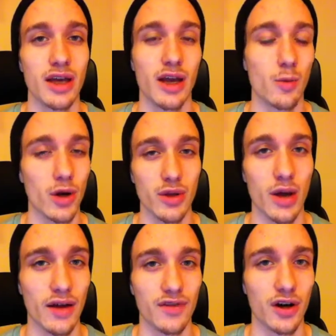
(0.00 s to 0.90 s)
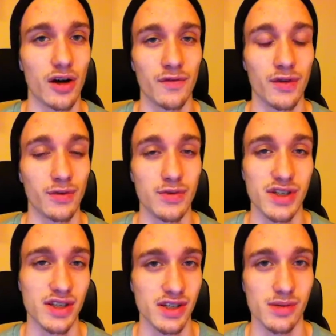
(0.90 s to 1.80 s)
and what you have to offer through
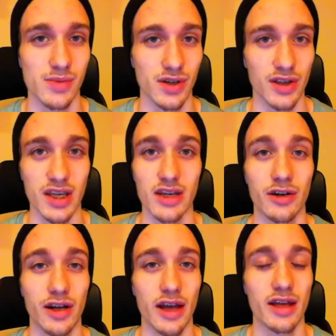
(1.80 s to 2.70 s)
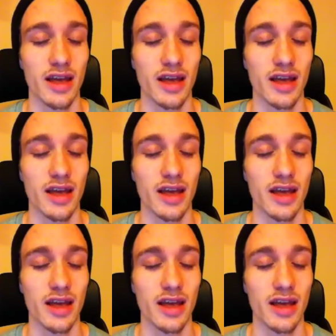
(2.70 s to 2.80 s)
systems on the internet.